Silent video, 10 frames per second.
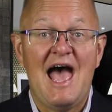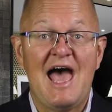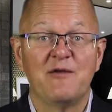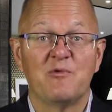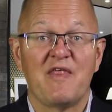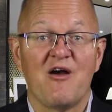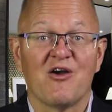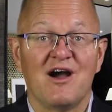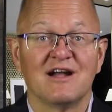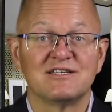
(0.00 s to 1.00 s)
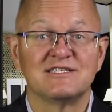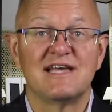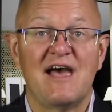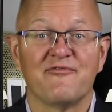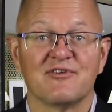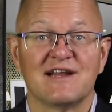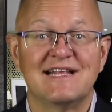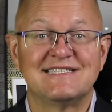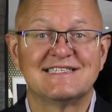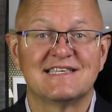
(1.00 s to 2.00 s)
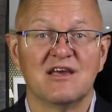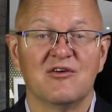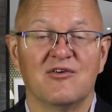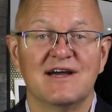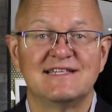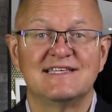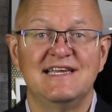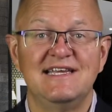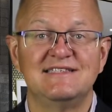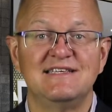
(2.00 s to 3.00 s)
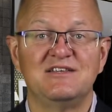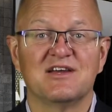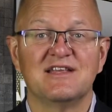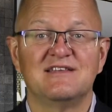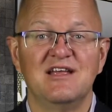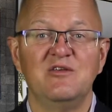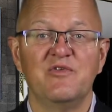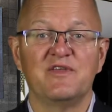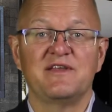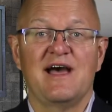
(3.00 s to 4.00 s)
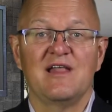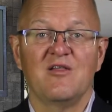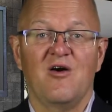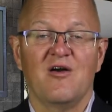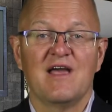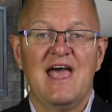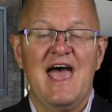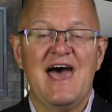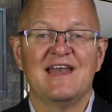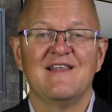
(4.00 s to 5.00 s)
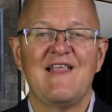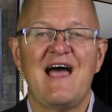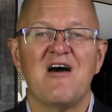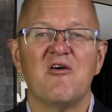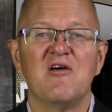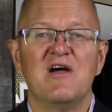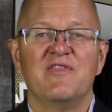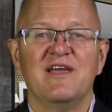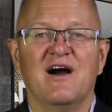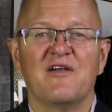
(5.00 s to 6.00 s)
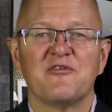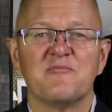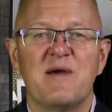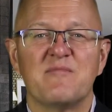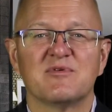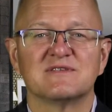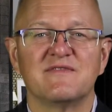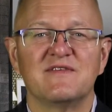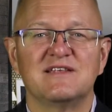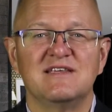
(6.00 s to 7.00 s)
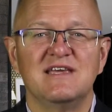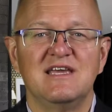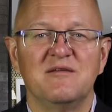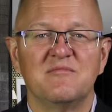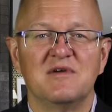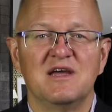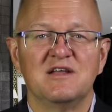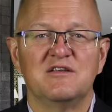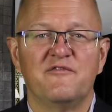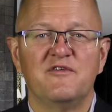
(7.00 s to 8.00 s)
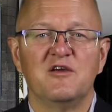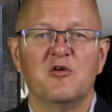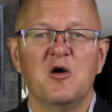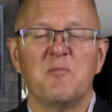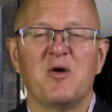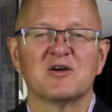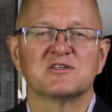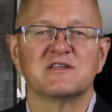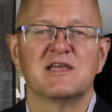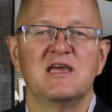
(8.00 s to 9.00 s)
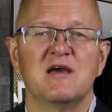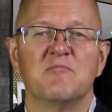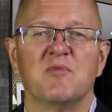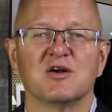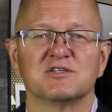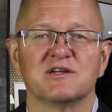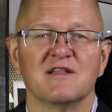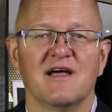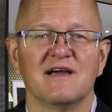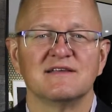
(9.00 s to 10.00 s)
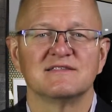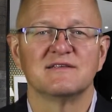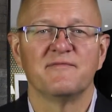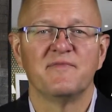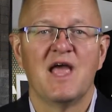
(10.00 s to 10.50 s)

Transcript: and without conscious effort and skill, it's easy to continue the dialogue and allow the other members of the team to feel partially marginalized.